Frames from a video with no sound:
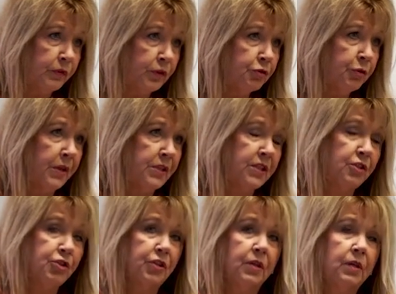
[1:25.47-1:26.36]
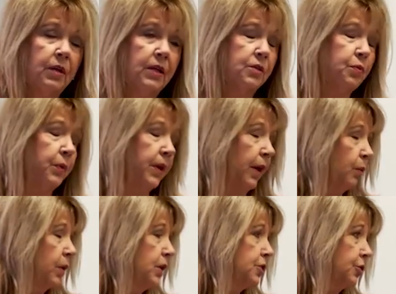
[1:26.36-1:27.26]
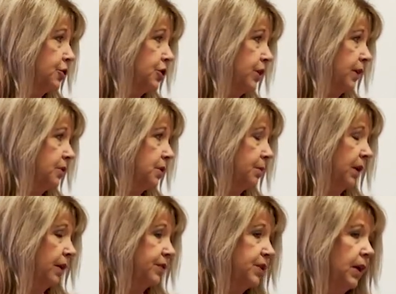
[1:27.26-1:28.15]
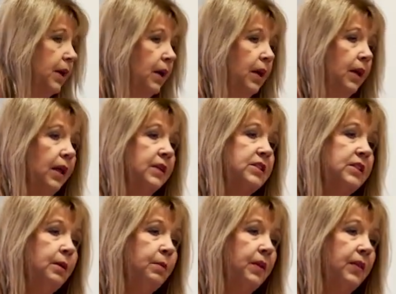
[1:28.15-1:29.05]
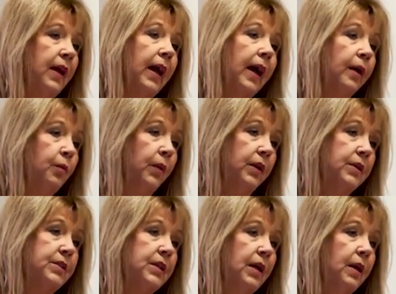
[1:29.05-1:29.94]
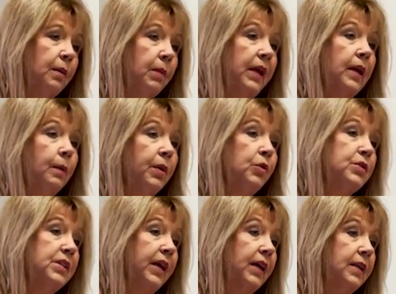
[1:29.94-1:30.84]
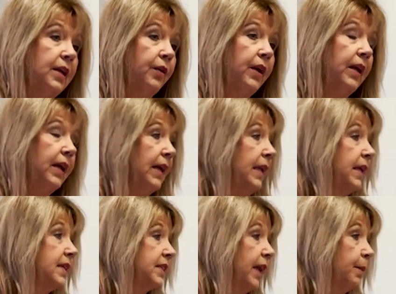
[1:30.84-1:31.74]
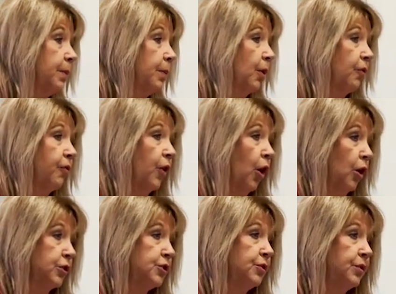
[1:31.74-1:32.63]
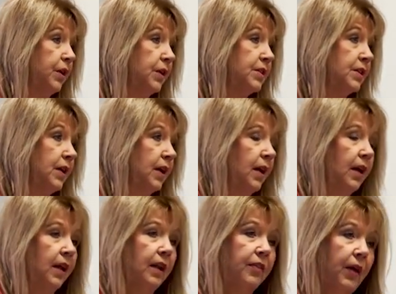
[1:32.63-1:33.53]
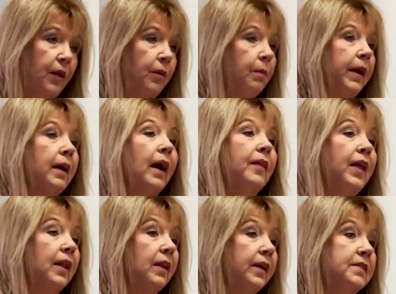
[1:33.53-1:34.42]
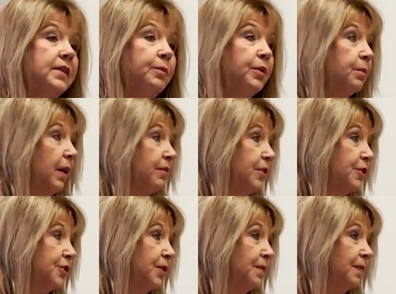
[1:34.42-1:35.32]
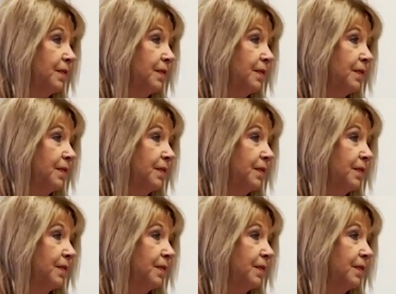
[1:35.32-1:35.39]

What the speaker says: transitioned is when I researched Council-Bluffs, a statement they had was making post-secondary inescapable for all students. And I thought, oh my God, that lines up with my vision.